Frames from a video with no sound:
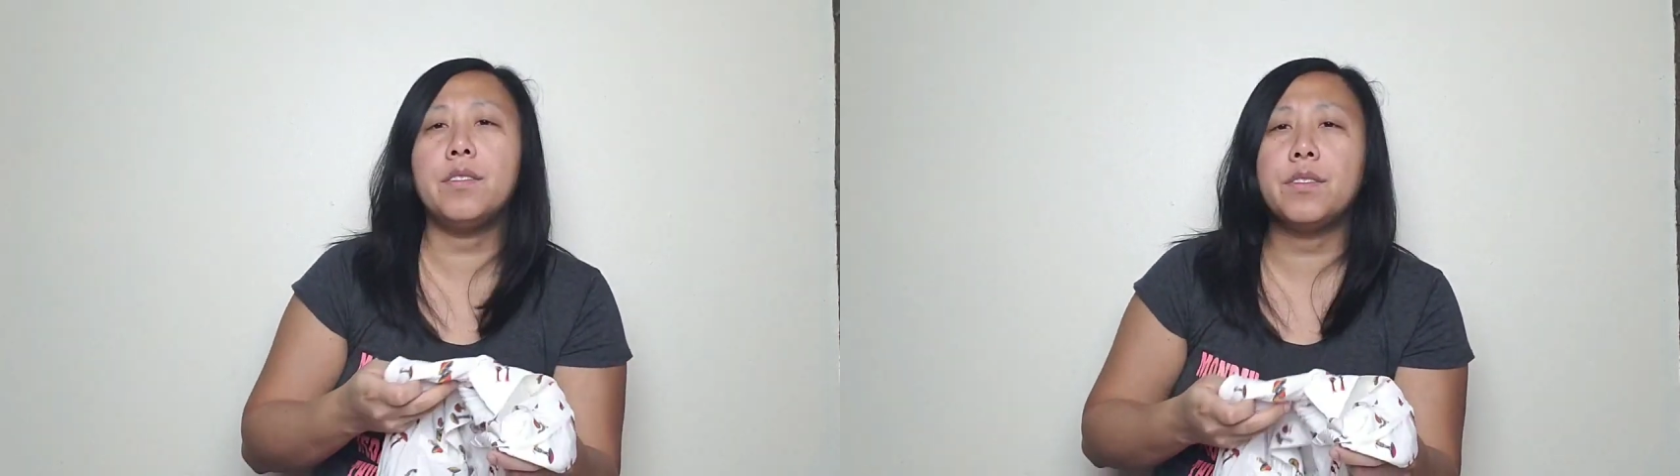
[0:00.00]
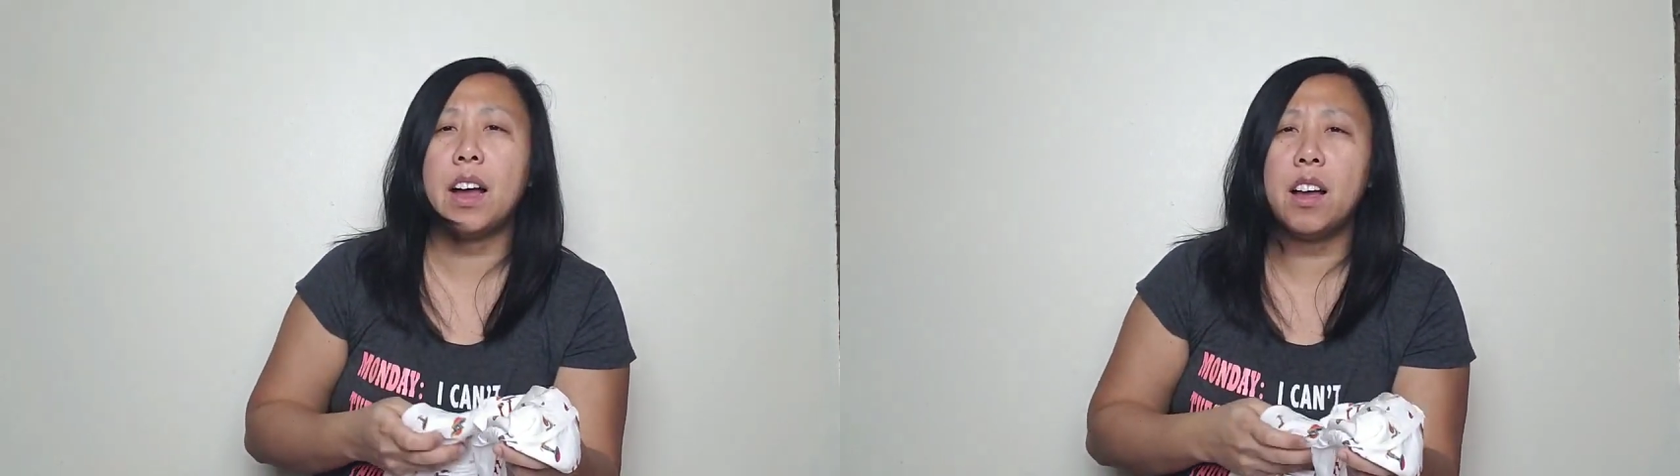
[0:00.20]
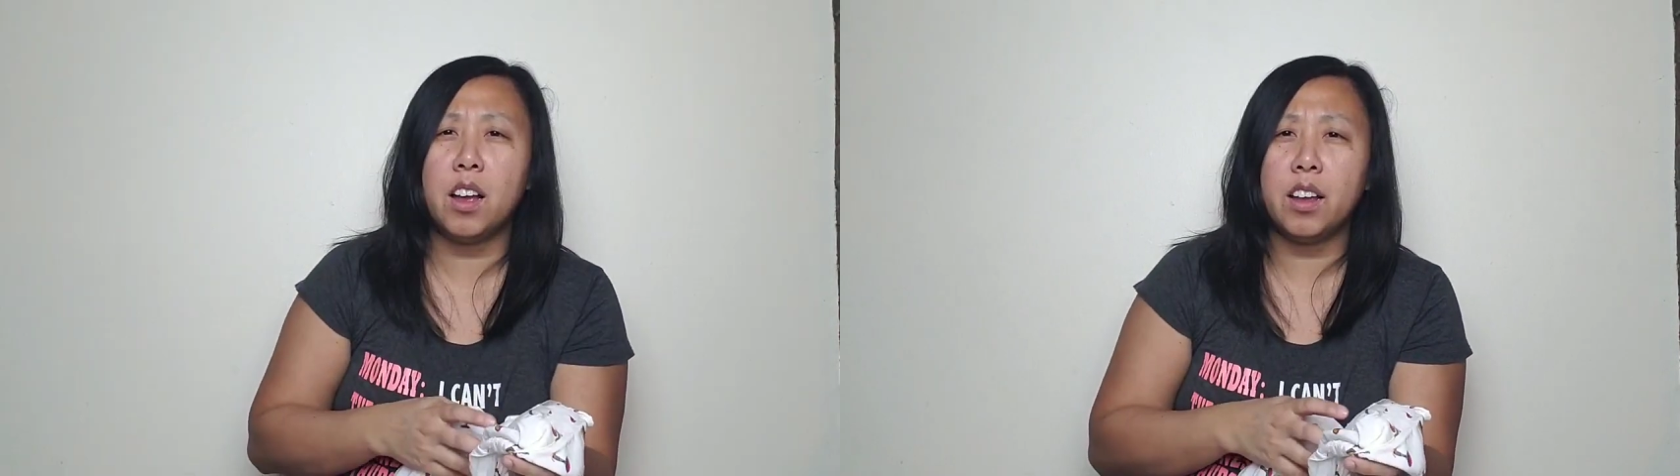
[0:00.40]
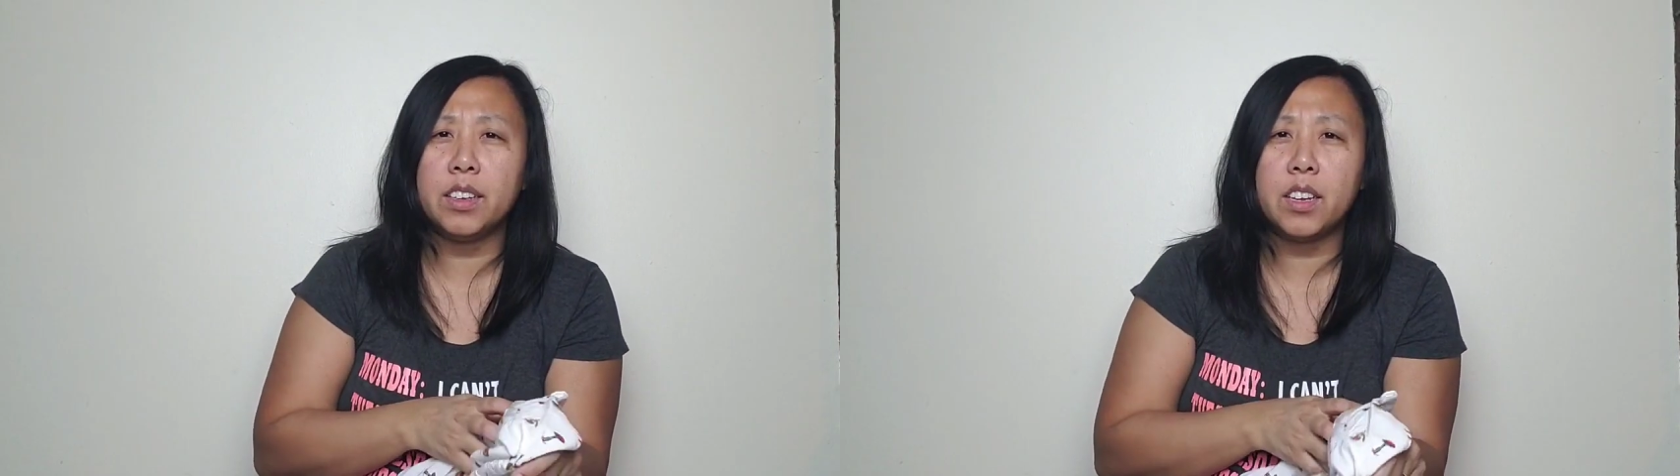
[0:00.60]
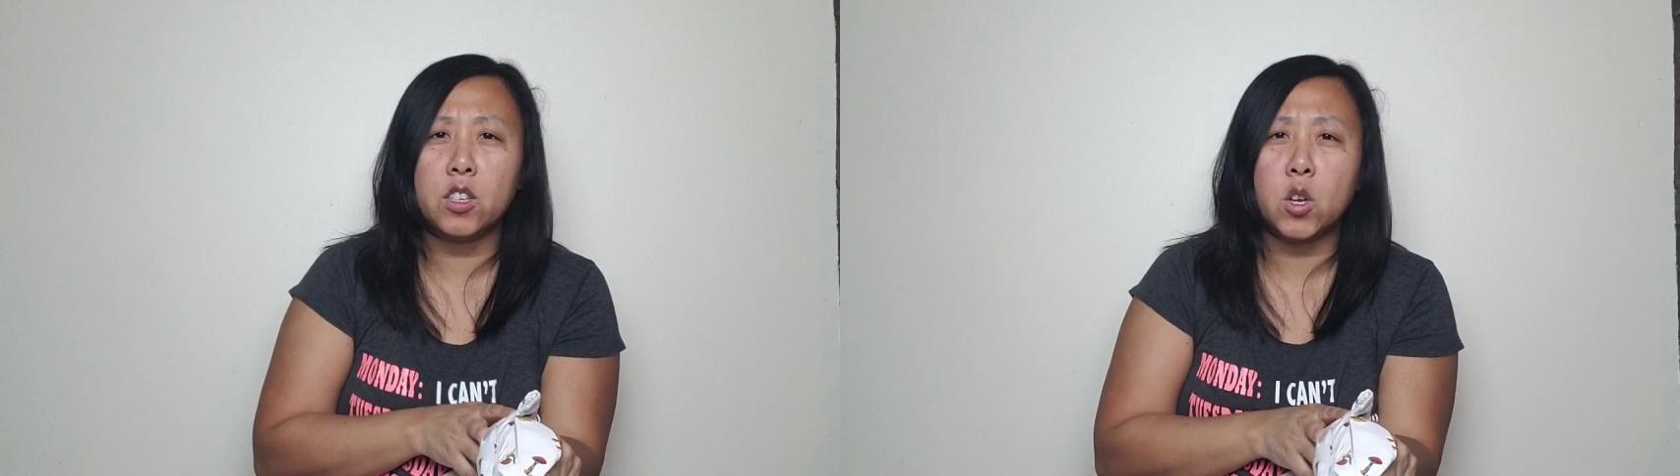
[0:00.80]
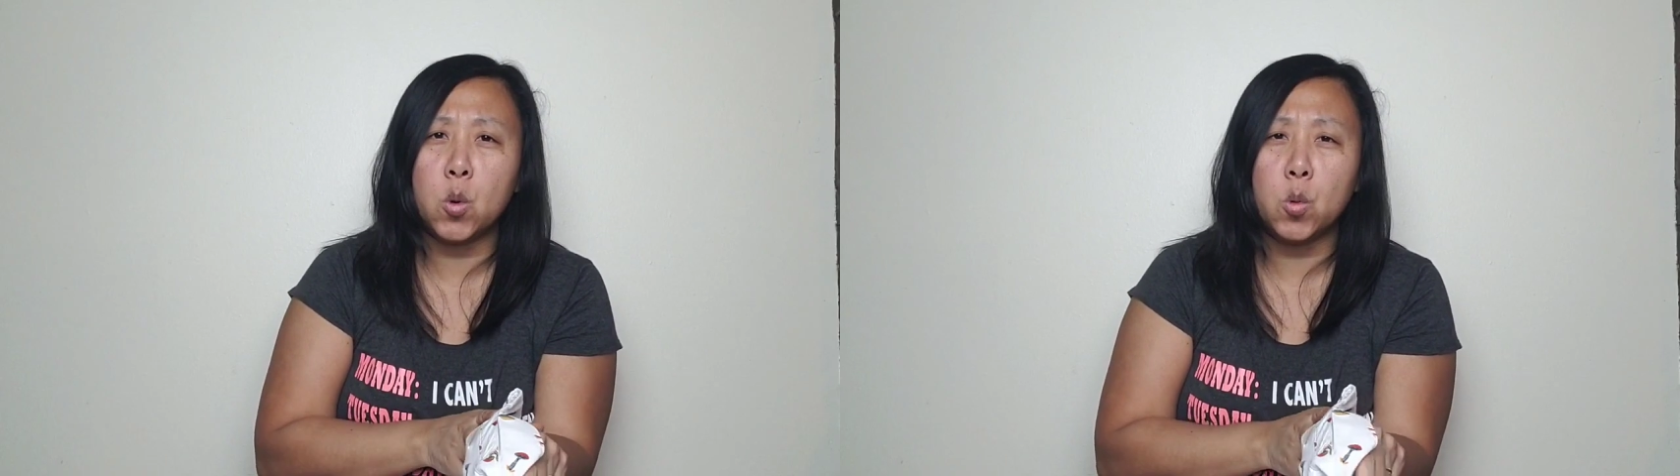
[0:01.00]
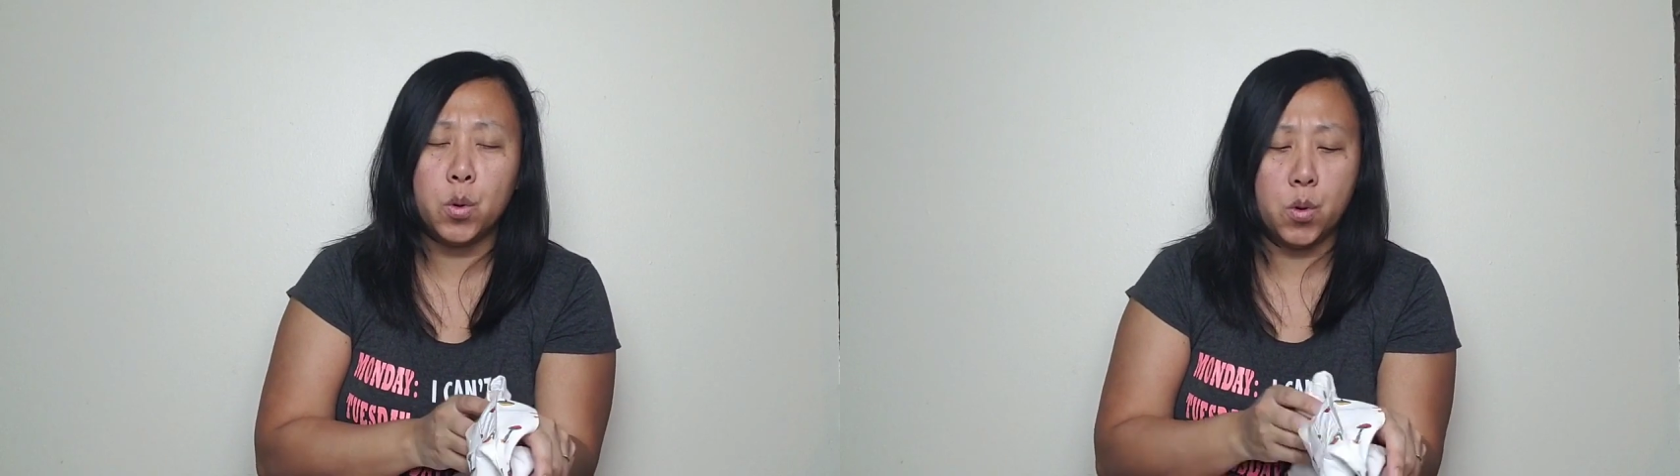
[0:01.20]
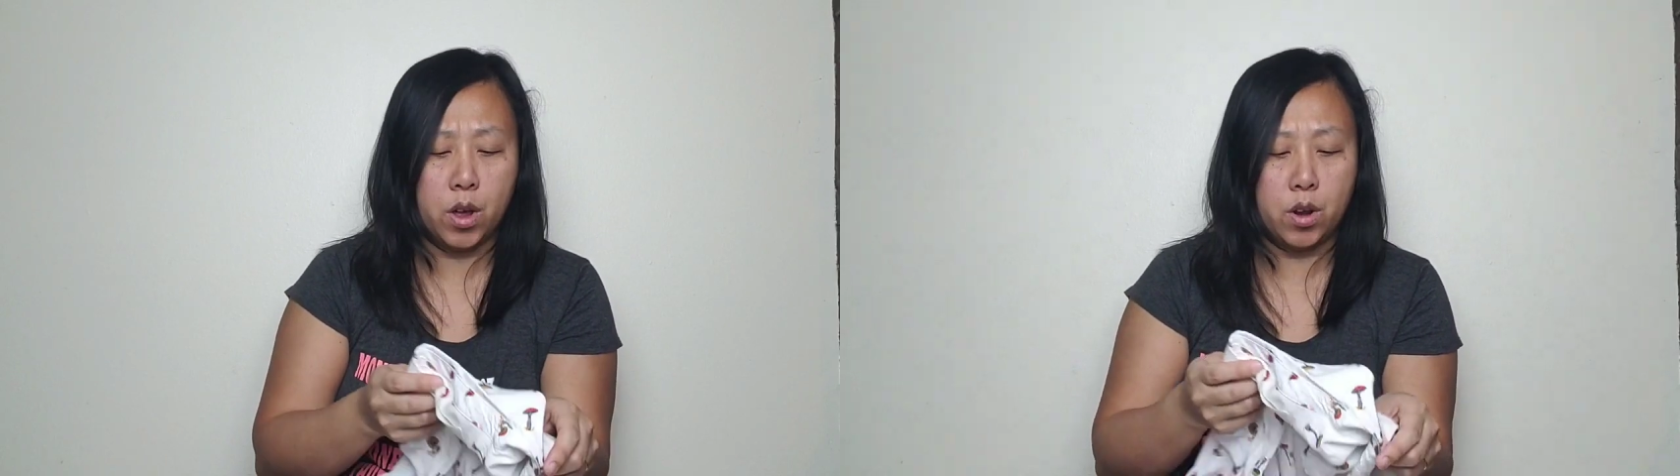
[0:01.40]
I don't know
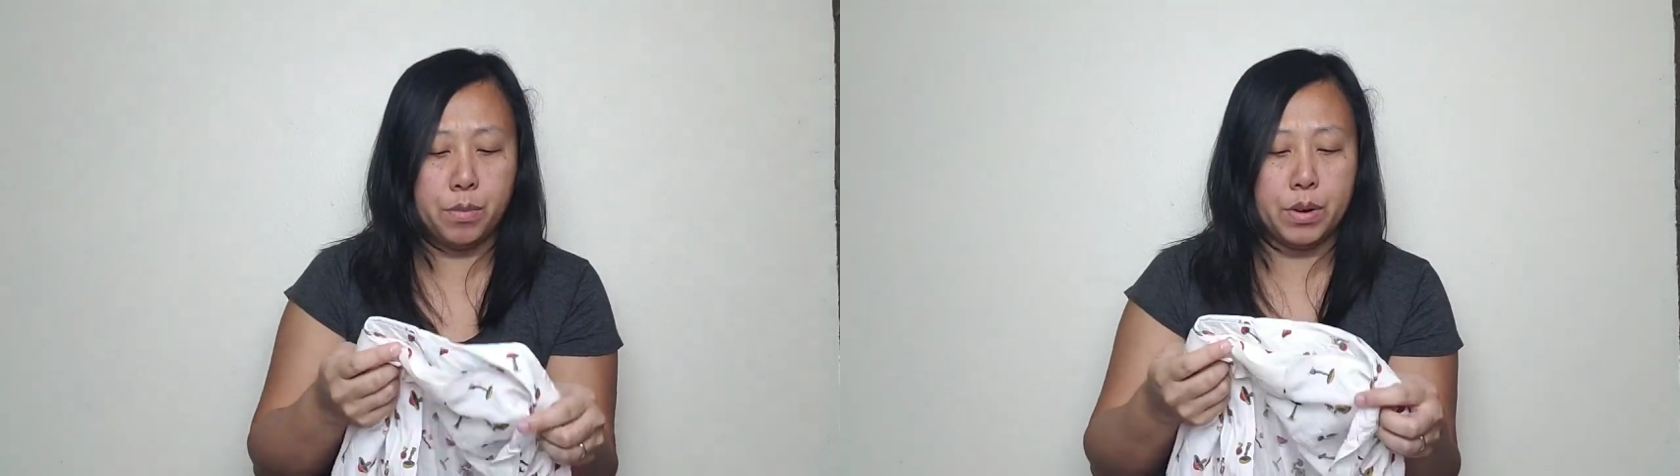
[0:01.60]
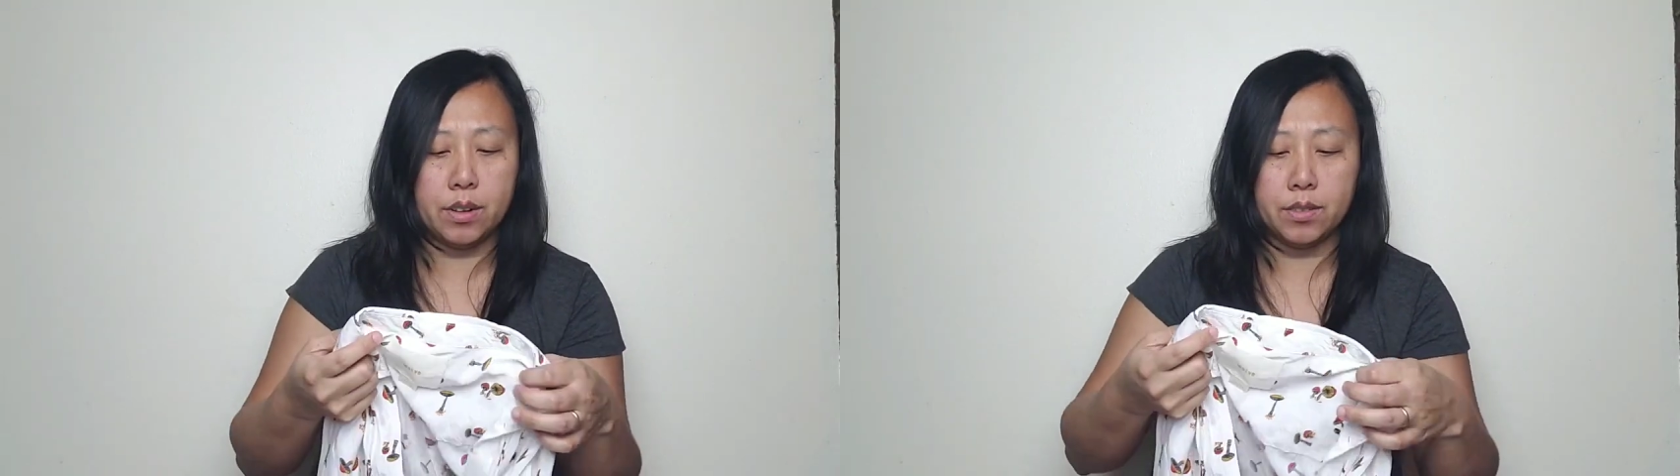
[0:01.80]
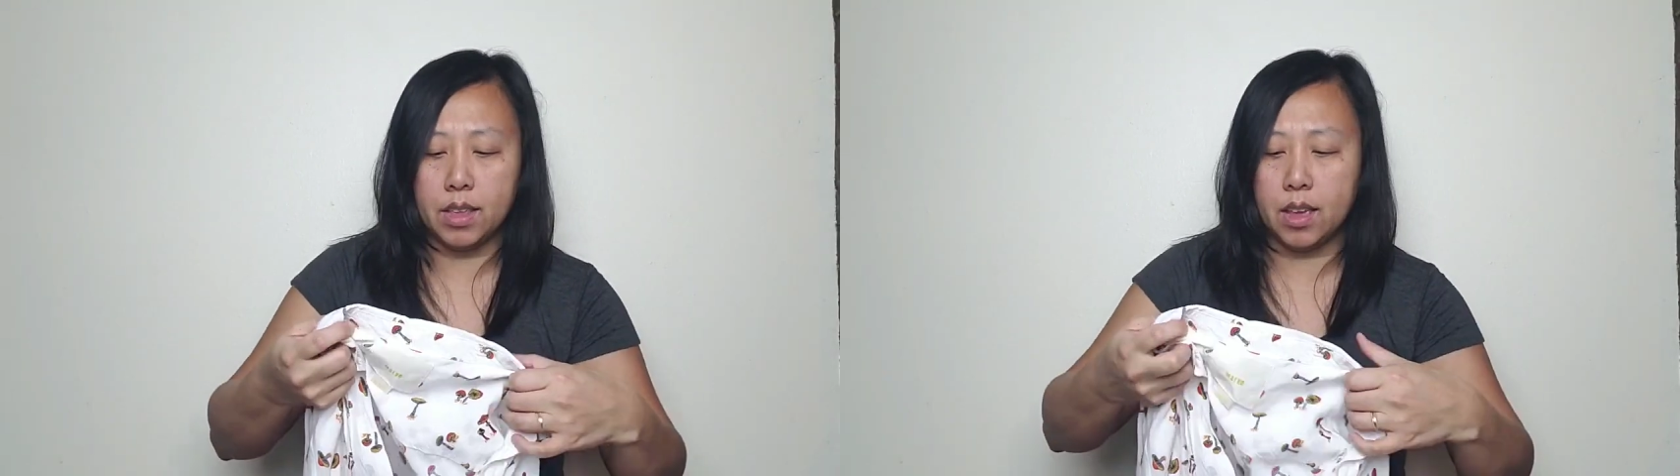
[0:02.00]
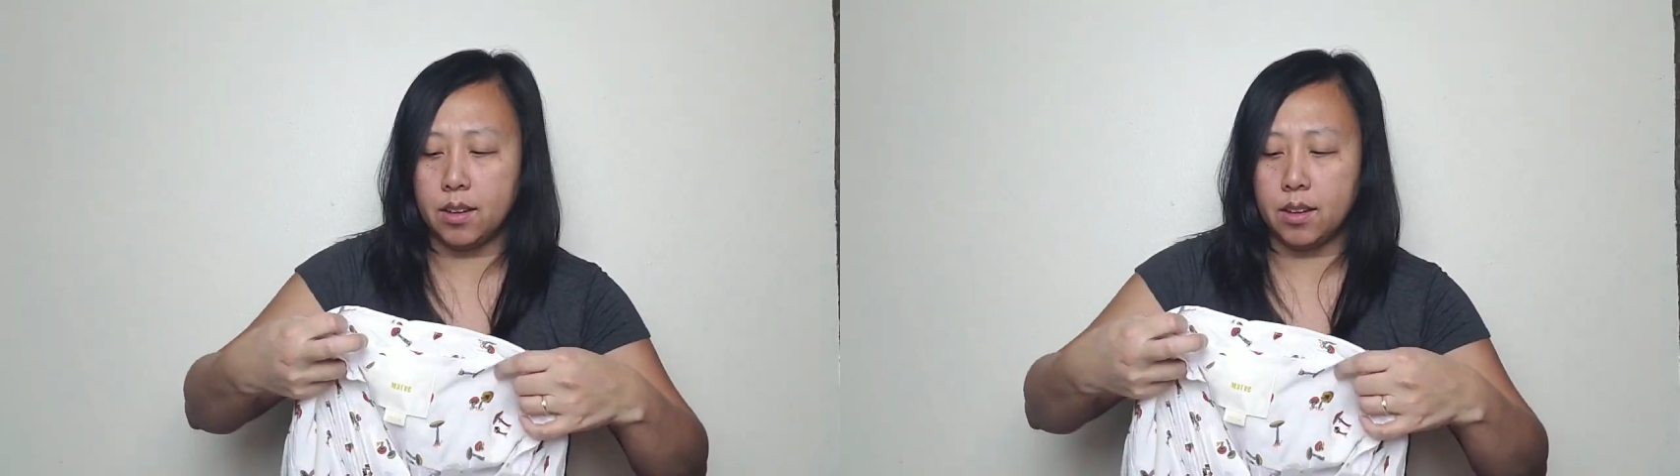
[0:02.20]
how to pronounce that.